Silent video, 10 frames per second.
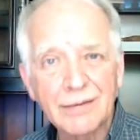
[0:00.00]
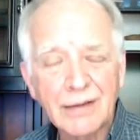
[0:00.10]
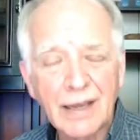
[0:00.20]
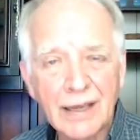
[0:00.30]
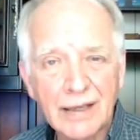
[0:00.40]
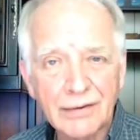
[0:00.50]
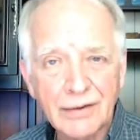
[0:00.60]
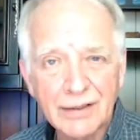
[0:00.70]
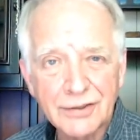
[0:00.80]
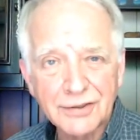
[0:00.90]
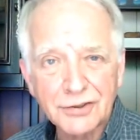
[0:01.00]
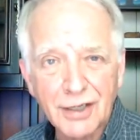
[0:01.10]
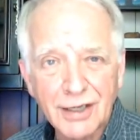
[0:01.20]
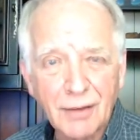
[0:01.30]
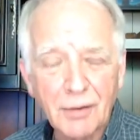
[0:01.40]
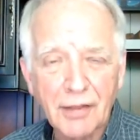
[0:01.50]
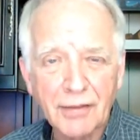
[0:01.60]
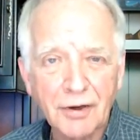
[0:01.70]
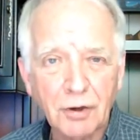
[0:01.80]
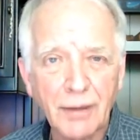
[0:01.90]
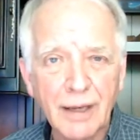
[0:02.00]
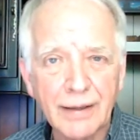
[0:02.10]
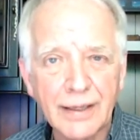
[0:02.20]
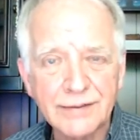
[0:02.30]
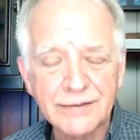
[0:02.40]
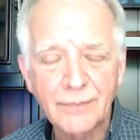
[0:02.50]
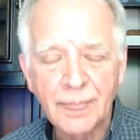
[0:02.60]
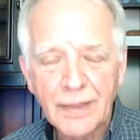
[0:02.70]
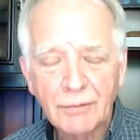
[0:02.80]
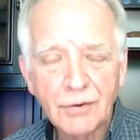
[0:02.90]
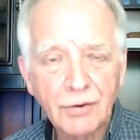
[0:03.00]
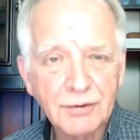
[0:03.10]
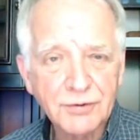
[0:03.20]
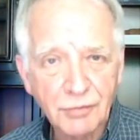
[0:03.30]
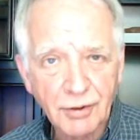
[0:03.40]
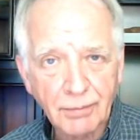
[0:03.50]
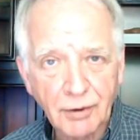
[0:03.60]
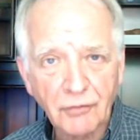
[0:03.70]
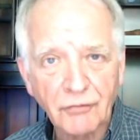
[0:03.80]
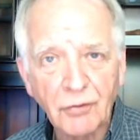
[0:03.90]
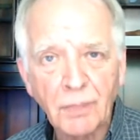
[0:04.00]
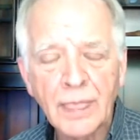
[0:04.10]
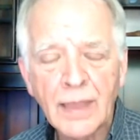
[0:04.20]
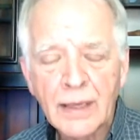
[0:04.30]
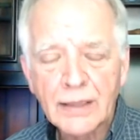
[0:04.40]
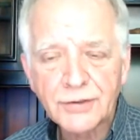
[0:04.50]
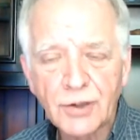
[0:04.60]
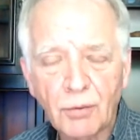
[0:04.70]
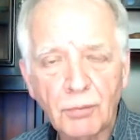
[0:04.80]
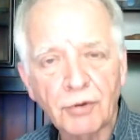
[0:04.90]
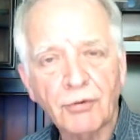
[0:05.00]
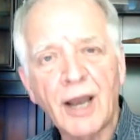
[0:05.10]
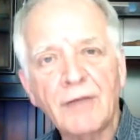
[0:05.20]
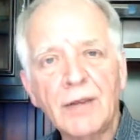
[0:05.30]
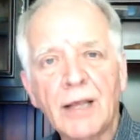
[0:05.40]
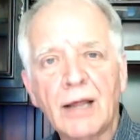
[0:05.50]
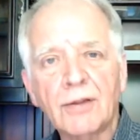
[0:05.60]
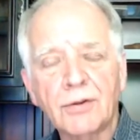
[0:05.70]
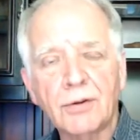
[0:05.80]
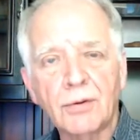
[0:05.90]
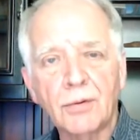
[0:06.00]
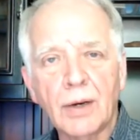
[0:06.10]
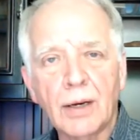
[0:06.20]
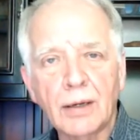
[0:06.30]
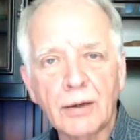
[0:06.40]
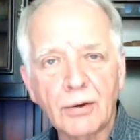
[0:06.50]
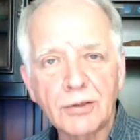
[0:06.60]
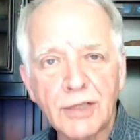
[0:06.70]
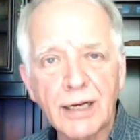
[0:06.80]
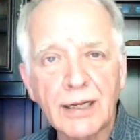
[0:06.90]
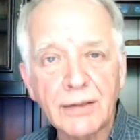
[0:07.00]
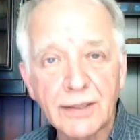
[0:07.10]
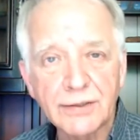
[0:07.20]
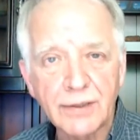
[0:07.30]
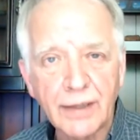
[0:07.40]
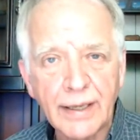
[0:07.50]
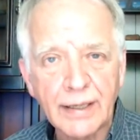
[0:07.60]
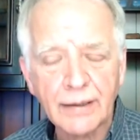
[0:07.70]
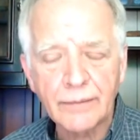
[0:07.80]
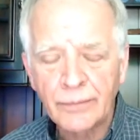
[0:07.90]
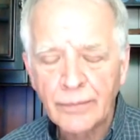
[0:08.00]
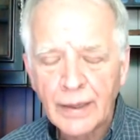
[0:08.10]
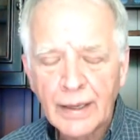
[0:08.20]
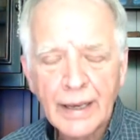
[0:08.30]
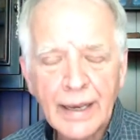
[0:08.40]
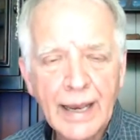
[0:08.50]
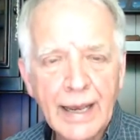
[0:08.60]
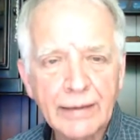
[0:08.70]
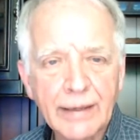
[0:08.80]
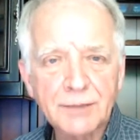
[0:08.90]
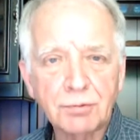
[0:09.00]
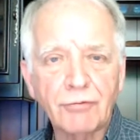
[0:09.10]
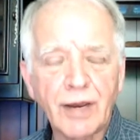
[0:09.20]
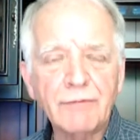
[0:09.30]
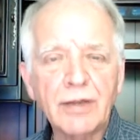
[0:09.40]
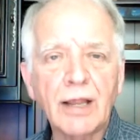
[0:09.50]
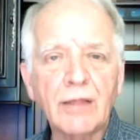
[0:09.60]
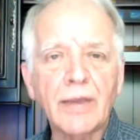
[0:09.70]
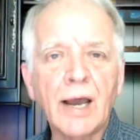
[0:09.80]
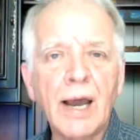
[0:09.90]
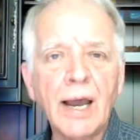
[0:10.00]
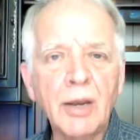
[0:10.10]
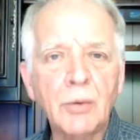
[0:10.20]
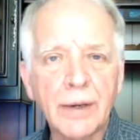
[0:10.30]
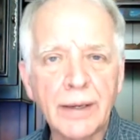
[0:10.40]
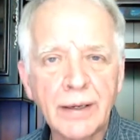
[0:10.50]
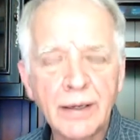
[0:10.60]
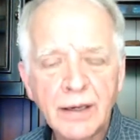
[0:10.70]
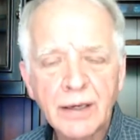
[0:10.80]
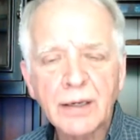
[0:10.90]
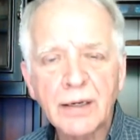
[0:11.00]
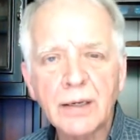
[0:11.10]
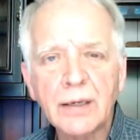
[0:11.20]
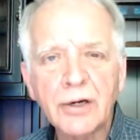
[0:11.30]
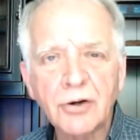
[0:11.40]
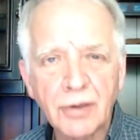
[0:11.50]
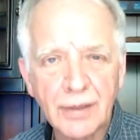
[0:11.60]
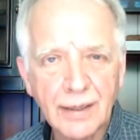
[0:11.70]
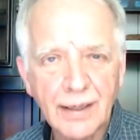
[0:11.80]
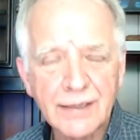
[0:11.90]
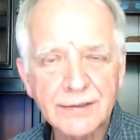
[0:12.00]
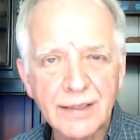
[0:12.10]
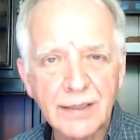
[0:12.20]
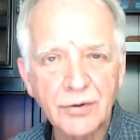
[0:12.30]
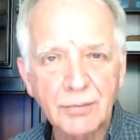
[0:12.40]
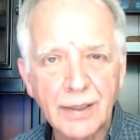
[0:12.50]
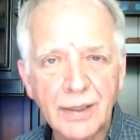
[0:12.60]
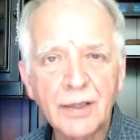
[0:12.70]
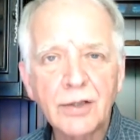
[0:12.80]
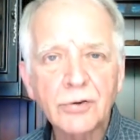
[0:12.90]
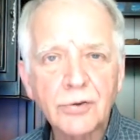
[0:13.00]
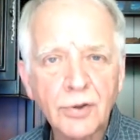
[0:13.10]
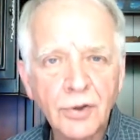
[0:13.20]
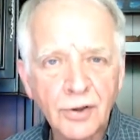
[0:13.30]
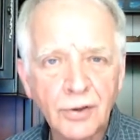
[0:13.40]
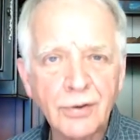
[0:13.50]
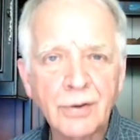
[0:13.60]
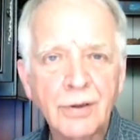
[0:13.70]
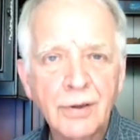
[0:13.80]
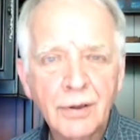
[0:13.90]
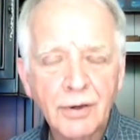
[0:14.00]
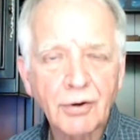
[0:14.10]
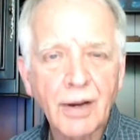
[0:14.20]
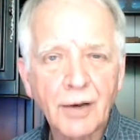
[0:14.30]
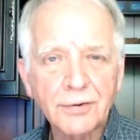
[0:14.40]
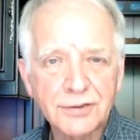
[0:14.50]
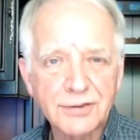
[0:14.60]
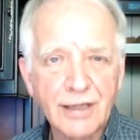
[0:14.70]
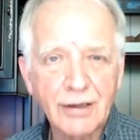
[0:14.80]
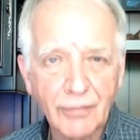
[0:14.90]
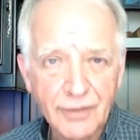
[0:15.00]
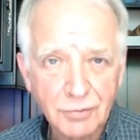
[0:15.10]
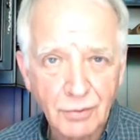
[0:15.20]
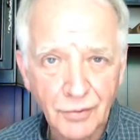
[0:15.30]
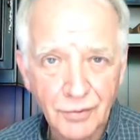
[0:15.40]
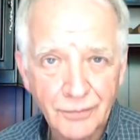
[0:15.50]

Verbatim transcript: and uh, just check out one of the nearby lakes. It was really beautiful. So we're driving out to uh, go check out this lake. And as we're driving down the highway, clearly God said to me, Turn, your house is down this road.